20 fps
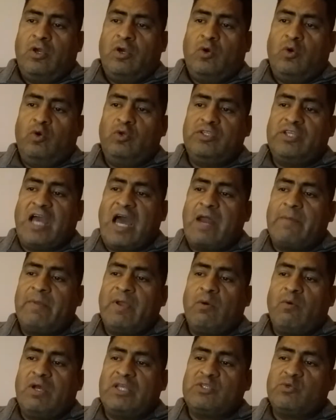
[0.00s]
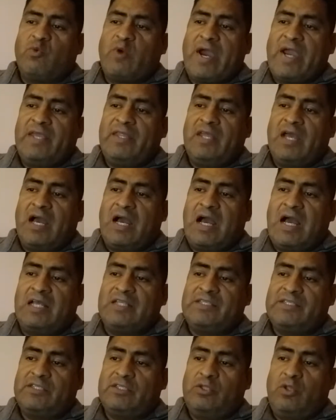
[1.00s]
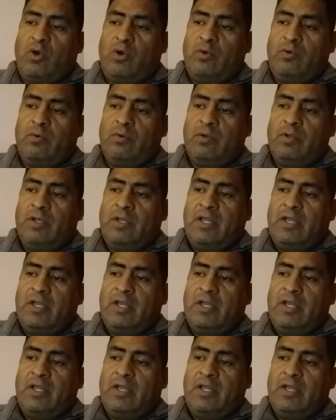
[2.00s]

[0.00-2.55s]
whose garment was white as snow,